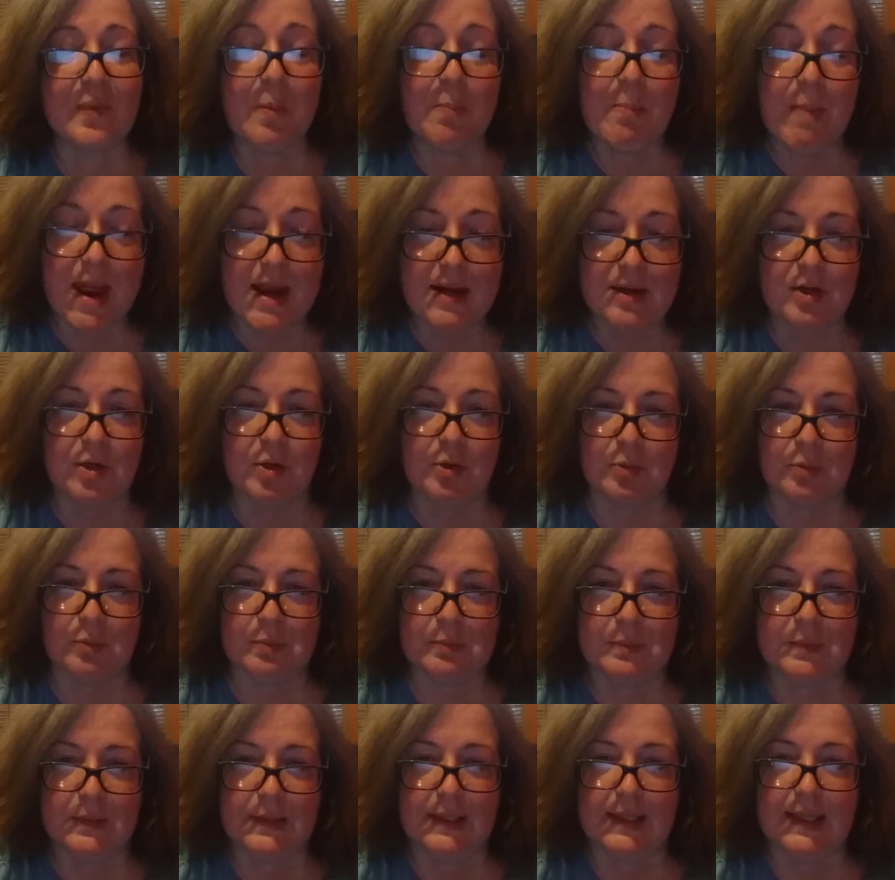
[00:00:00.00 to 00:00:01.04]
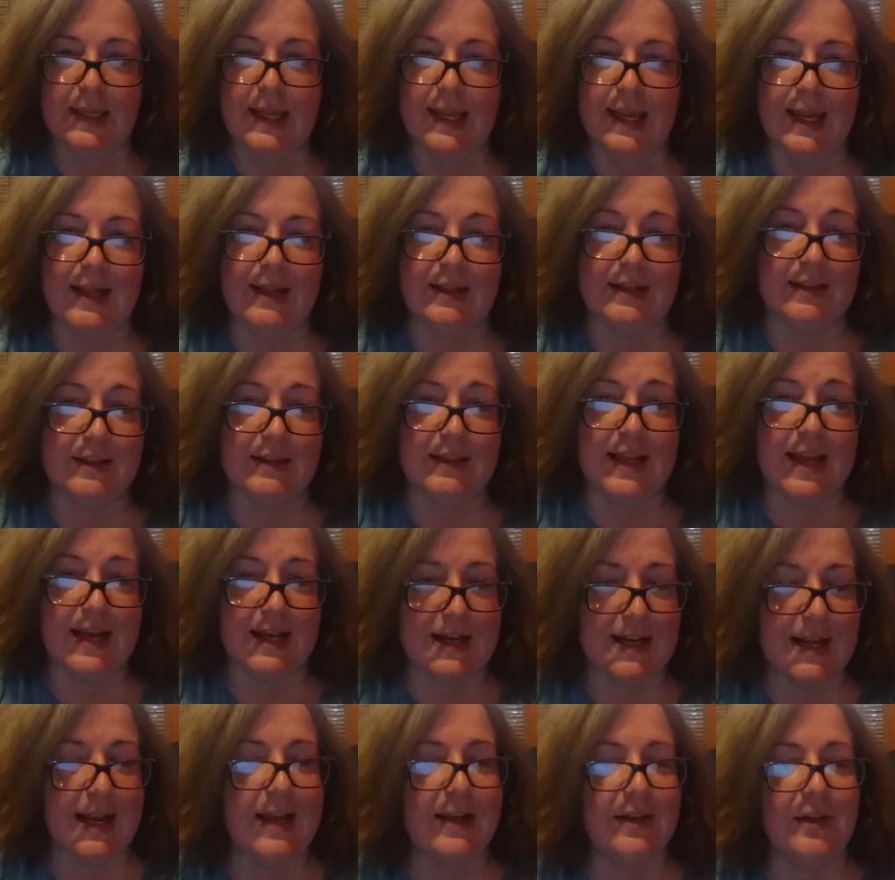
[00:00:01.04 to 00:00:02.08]
menu. And that
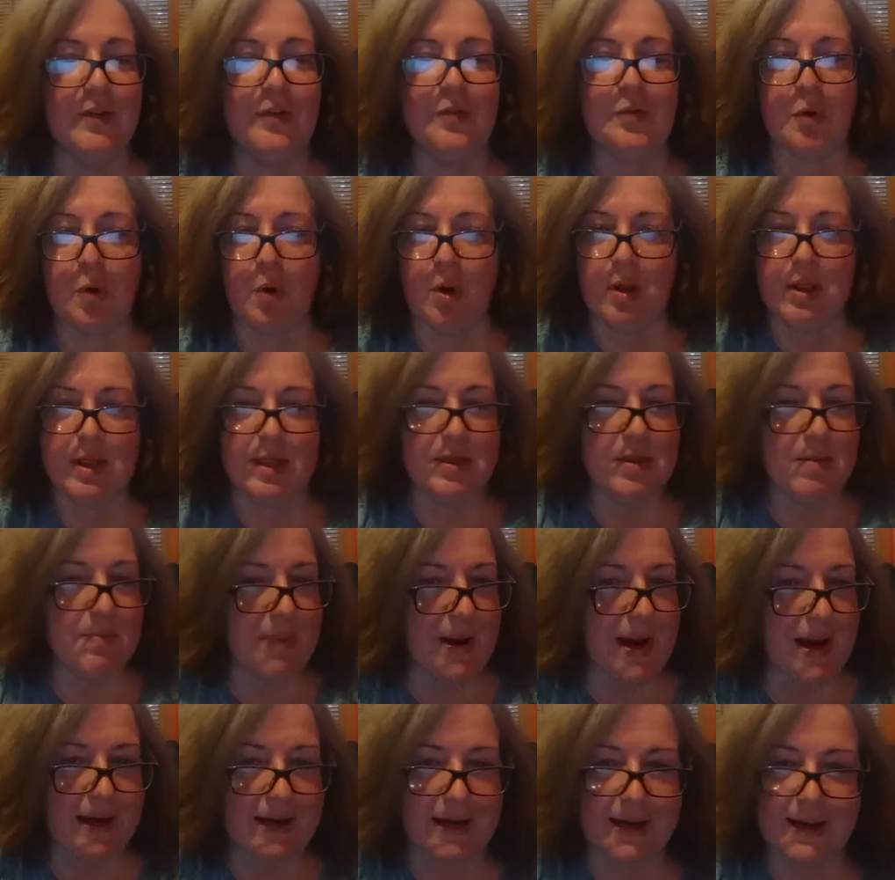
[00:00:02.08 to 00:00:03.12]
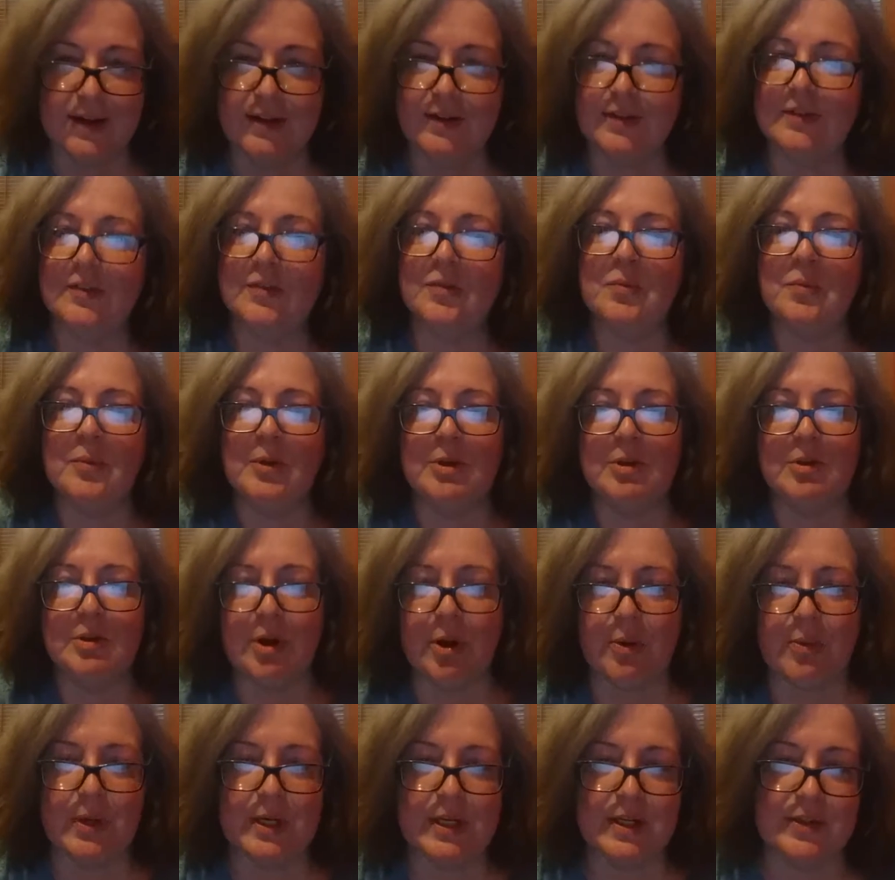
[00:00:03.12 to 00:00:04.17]
again is all on the back end when you
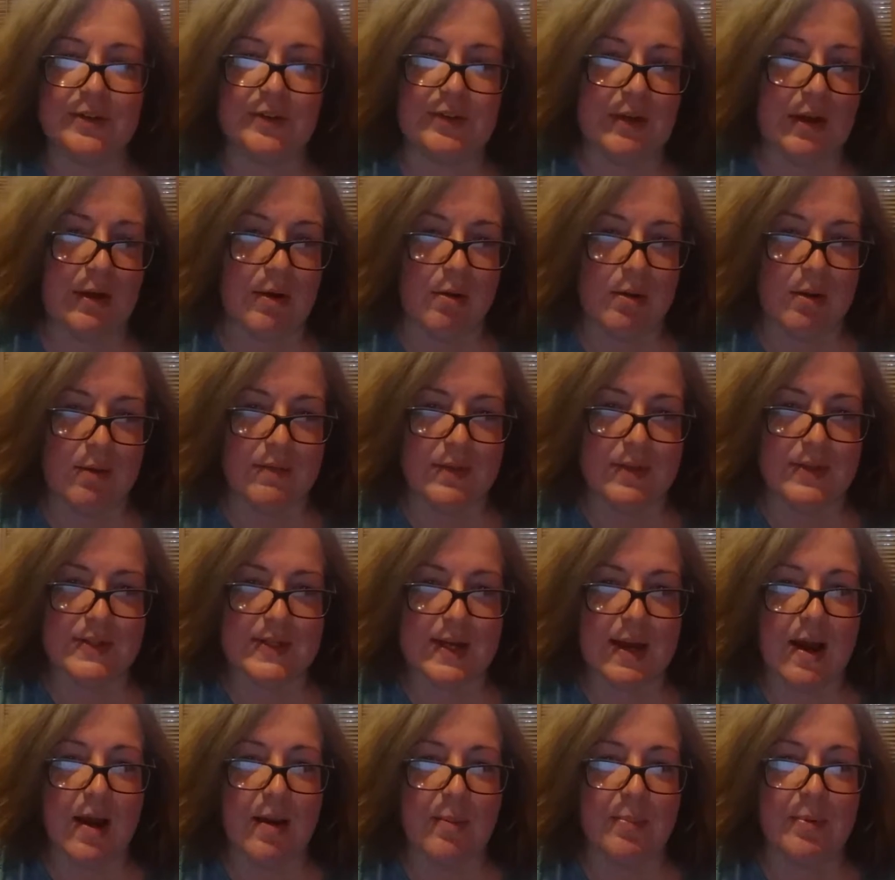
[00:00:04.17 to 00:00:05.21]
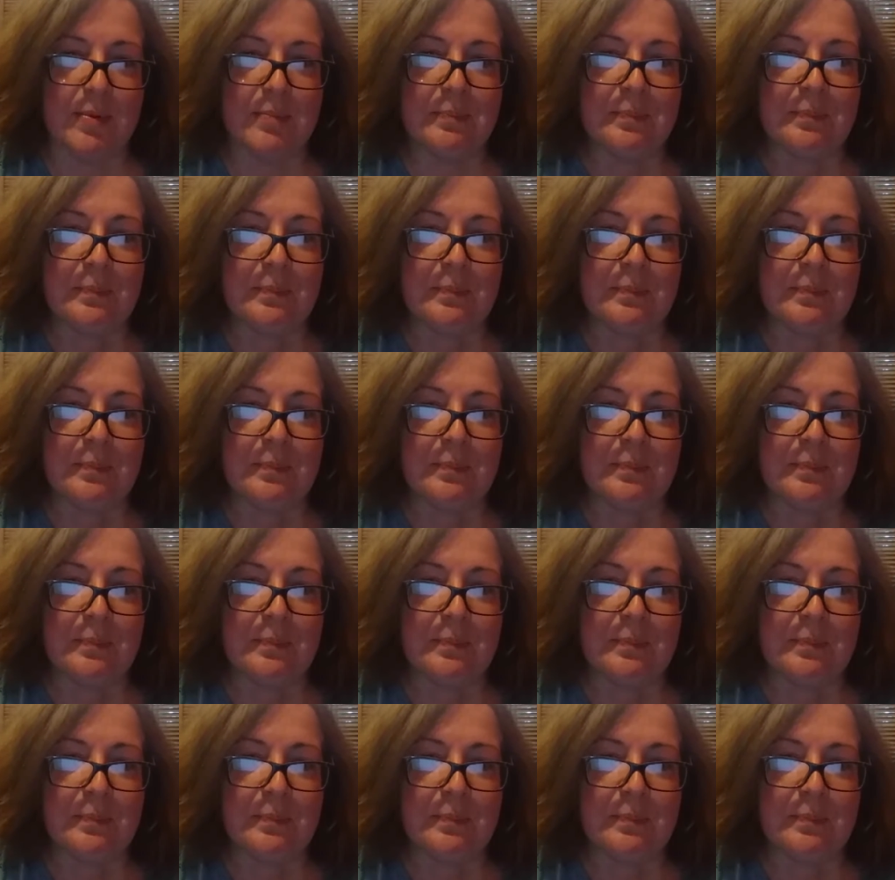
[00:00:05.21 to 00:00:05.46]
go in and set all of this up.